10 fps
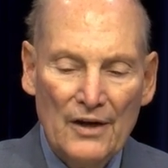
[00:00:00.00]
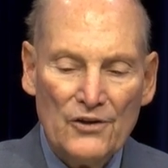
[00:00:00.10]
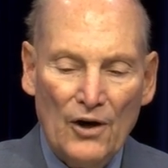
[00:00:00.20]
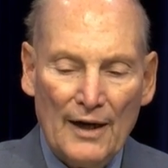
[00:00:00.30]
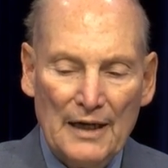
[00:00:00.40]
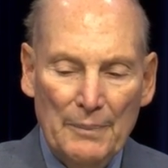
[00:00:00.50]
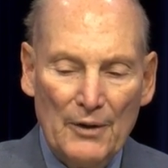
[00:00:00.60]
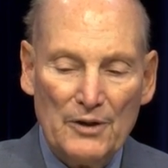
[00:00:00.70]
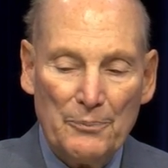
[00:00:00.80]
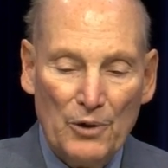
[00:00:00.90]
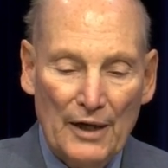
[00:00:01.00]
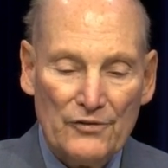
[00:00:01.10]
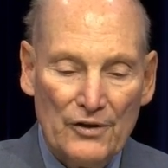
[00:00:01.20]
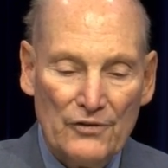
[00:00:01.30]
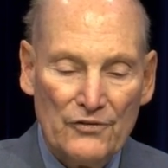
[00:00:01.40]
talking about the
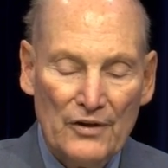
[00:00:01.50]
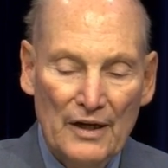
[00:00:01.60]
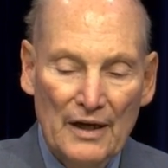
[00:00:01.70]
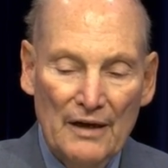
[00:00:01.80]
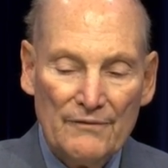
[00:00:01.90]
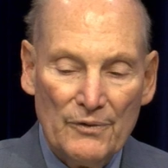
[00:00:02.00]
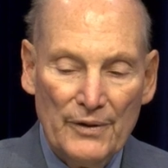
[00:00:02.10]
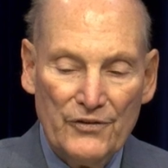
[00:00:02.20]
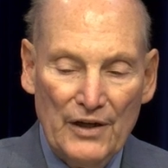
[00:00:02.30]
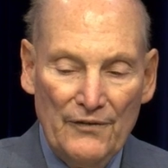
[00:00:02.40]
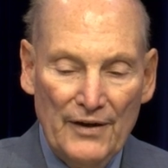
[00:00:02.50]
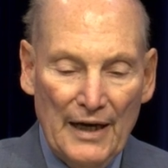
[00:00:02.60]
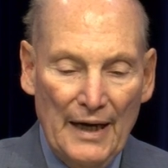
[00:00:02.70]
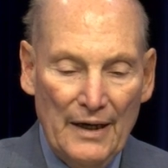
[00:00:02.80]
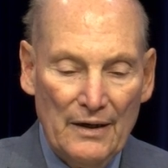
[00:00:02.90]
process for receiving
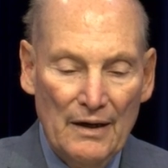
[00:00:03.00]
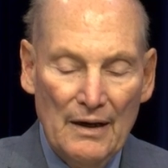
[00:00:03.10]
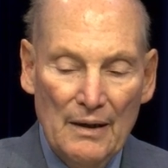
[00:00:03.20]
a